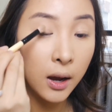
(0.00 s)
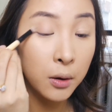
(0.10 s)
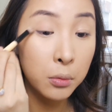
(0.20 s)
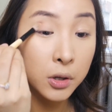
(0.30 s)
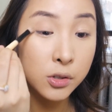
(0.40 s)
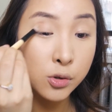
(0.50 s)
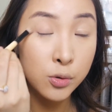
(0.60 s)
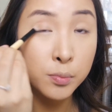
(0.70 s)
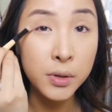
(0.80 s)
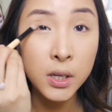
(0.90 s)
I want
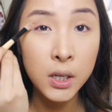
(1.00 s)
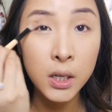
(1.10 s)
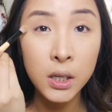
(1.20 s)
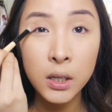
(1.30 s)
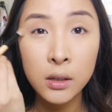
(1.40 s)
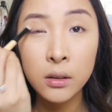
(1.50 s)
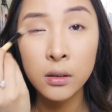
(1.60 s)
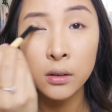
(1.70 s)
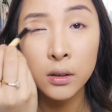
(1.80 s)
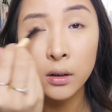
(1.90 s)
to be
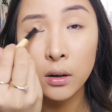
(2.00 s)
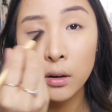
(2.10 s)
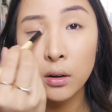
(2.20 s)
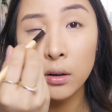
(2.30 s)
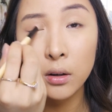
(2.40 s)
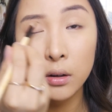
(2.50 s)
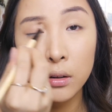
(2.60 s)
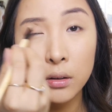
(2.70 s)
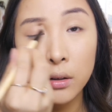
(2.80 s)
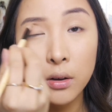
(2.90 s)

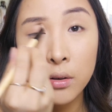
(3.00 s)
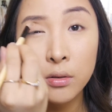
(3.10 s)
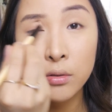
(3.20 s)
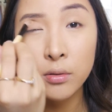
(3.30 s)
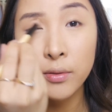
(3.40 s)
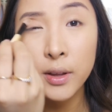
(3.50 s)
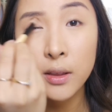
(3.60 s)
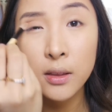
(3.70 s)
all over